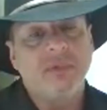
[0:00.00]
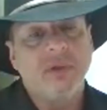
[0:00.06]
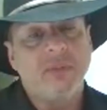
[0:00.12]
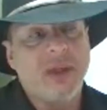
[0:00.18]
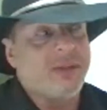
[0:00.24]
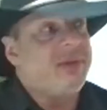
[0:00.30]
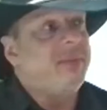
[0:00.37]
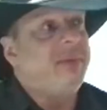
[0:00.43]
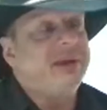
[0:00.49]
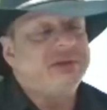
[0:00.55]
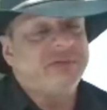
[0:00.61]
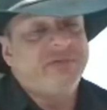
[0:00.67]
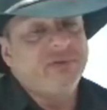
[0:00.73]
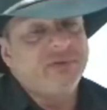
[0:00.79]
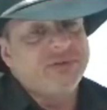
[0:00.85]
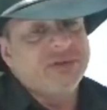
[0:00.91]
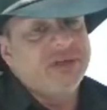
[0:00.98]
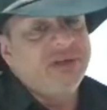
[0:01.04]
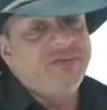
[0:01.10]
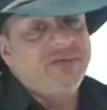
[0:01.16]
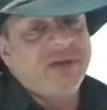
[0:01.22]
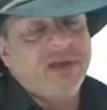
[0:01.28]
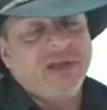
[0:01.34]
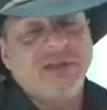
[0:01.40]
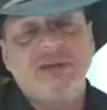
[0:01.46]
Maybe it makes them feel
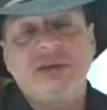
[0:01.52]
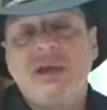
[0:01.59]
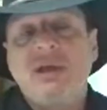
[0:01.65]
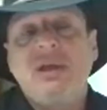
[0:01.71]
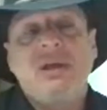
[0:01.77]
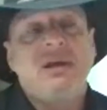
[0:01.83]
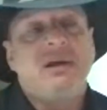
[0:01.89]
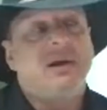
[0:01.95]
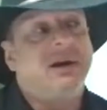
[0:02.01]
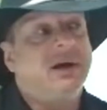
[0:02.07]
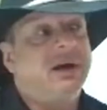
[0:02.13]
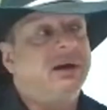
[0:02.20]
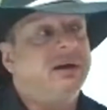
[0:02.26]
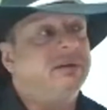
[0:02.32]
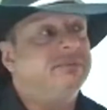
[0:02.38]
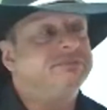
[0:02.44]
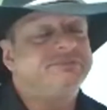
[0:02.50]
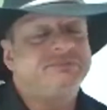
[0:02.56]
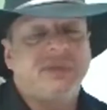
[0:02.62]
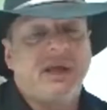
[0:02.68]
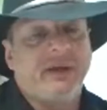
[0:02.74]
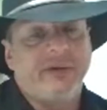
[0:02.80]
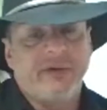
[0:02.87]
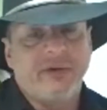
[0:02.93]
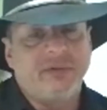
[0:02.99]
significant. I
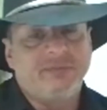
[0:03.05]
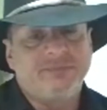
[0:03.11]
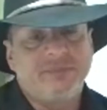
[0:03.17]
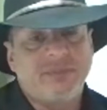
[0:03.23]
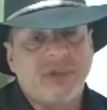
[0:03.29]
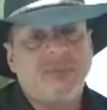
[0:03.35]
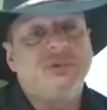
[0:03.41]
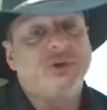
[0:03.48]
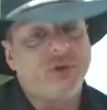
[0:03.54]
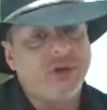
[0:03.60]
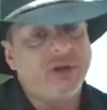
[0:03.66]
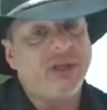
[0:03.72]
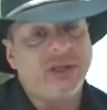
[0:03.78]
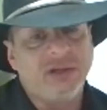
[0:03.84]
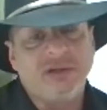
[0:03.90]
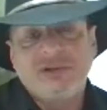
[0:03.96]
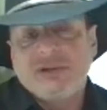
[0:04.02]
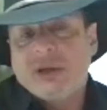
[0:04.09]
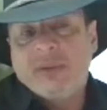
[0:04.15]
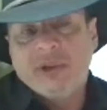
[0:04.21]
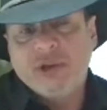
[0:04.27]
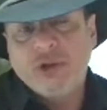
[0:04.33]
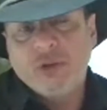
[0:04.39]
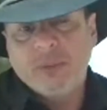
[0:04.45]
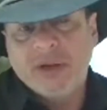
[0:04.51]
don't know. I'm sure they're getting some of
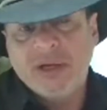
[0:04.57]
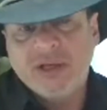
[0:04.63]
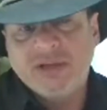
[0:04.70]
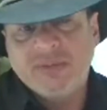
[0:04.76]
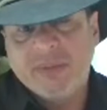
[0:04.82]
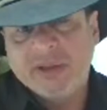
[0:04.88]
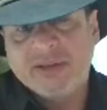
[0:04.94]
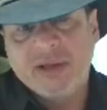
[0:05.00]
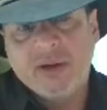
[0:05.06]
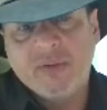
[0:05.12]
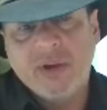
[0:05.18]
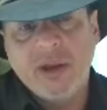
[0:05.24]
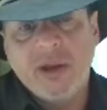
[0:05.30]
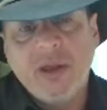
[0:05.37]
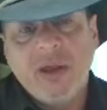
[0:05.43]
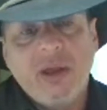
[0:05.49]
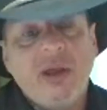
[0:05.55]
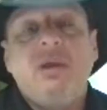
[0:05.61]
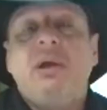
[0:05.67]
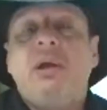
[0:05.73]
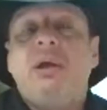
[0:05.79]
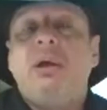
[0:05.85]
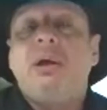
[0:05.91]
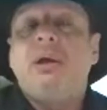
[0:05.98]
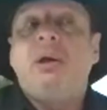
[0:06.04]
the human needs met that way.
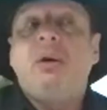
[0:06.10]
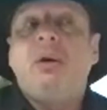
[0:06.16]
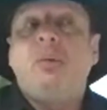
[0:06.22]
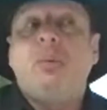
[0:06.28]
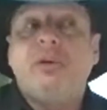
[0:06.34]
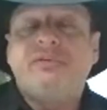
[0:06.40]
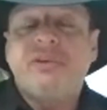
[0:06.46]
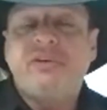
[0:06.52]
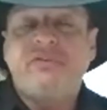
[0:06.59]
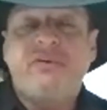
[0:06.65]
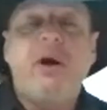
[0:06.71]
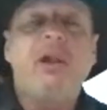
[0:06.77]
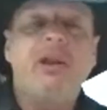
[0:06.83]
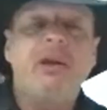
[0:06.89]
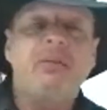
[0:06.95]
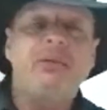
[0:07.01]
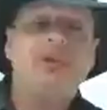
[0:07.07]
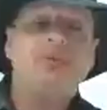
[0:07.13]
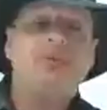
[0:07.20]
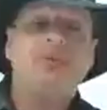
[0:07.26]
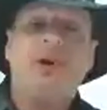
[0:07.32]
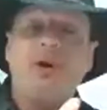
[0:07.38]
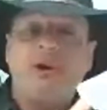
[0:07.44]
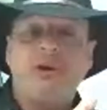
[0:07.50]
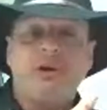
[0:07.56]
What if they fall in with the
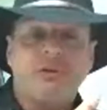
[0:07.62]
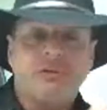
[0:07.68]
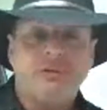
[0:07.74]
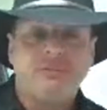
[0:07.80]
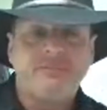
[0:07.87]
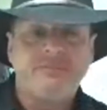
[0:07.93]
partiers?